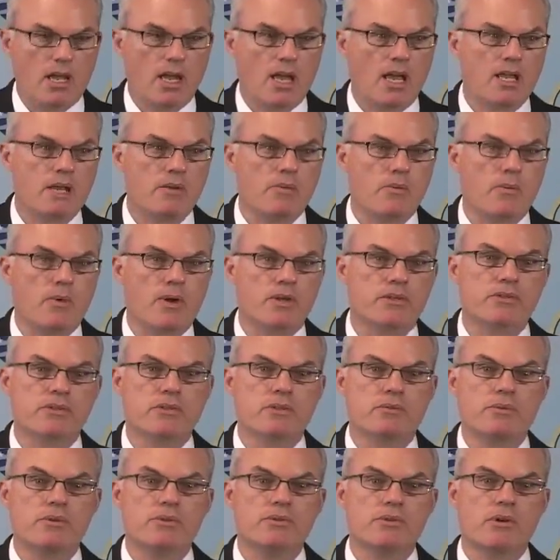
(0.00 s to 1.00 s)
And what's
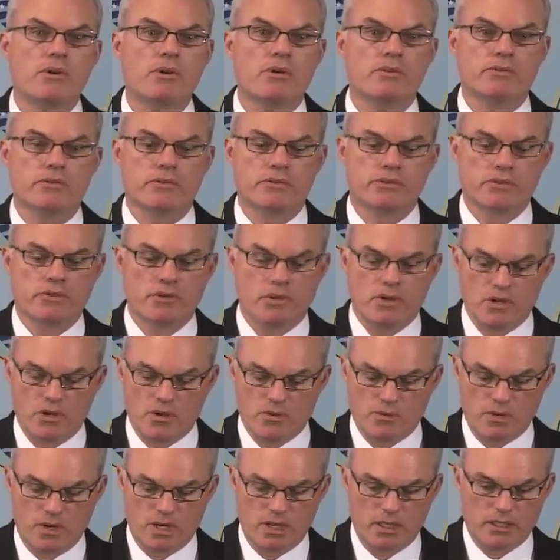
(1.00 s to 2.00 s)
the results?
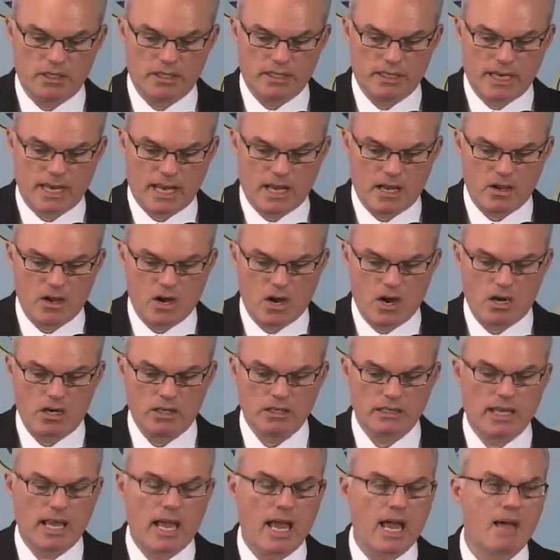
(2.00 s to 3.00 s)
Well, now
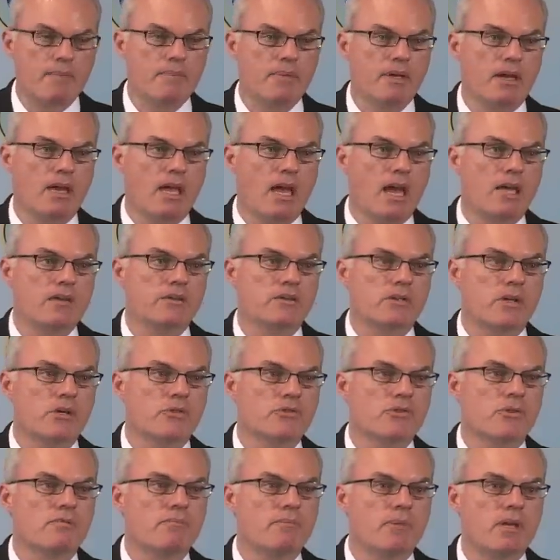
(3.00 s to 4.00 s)
our lab has a
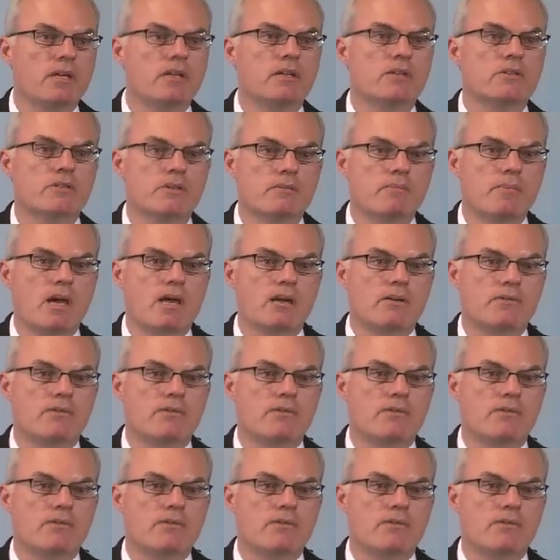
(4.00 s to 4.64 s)
tremendous amount